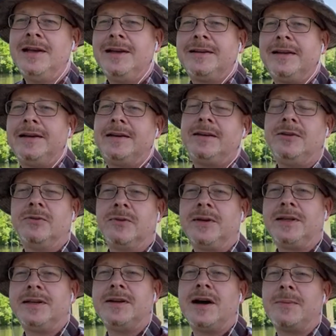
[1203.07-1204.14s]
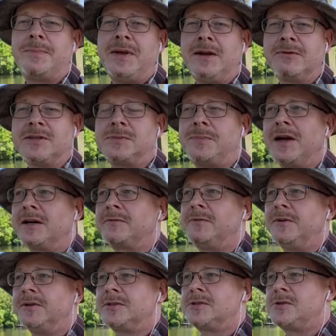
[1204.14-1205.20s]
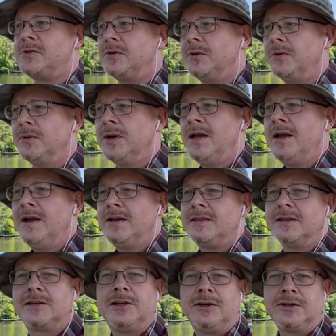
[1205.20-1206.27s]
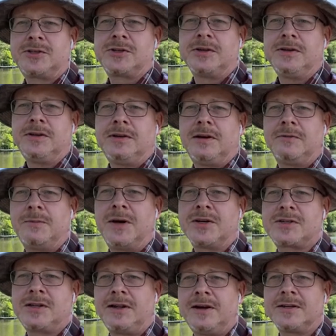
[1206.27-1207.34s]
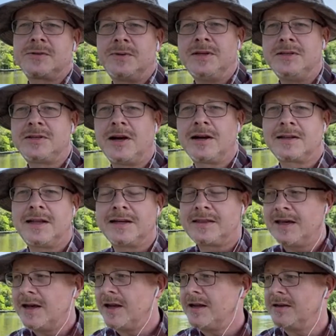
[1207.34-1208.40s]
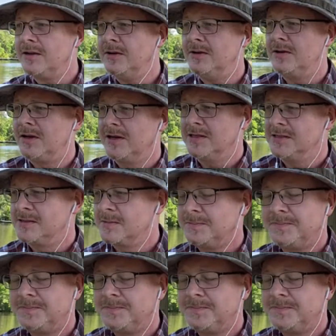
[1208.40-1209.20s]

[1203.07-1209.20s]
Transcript: Like, you're really not being respectful to the culture of martial arts when you talk like that, because